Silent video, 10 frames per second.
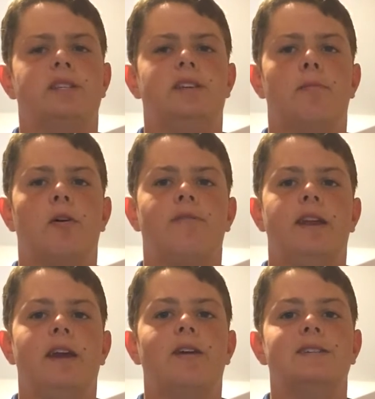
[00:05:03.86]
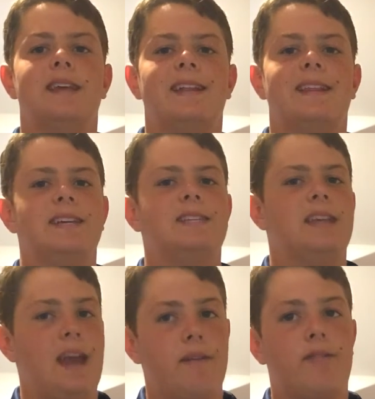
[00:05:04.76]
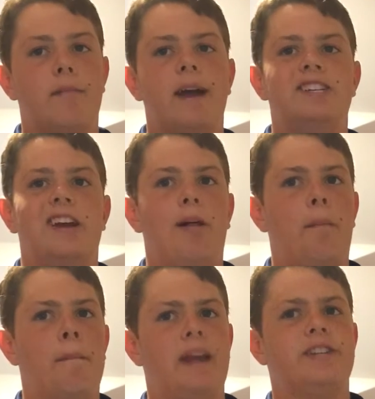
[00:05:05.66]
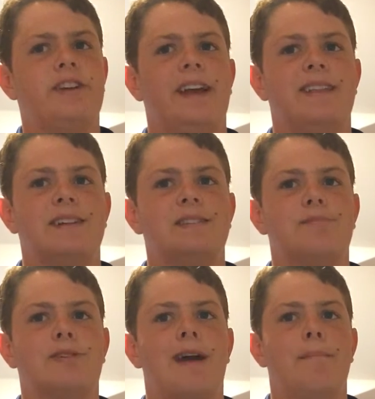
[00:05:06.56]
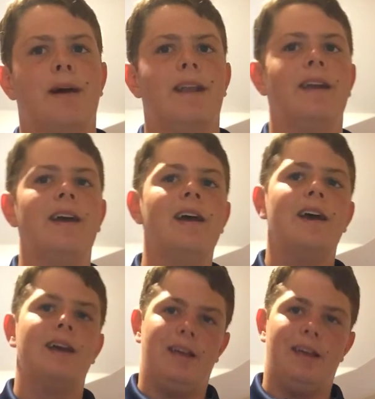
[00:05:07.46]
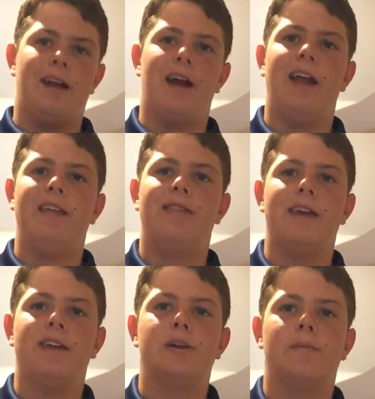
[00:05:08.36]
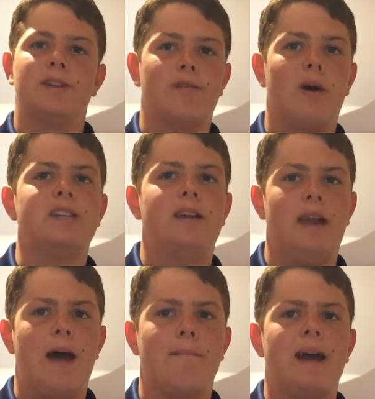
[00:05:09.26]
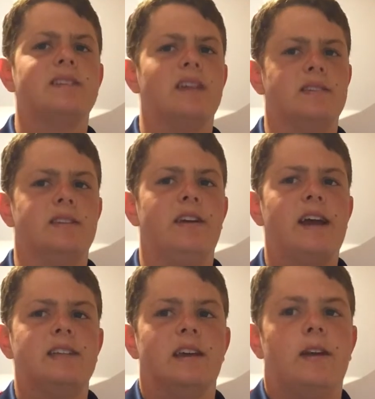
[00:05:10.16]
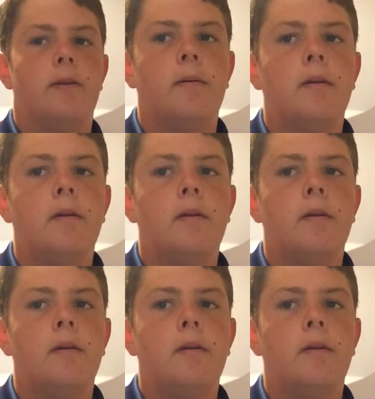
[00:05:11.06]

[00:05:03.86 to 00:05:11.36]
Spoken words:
to see more videos like this and from my channel, make sure you hit that subscribe button. Alright, thank you so much for watching. I'm Max. I'll see you guys later.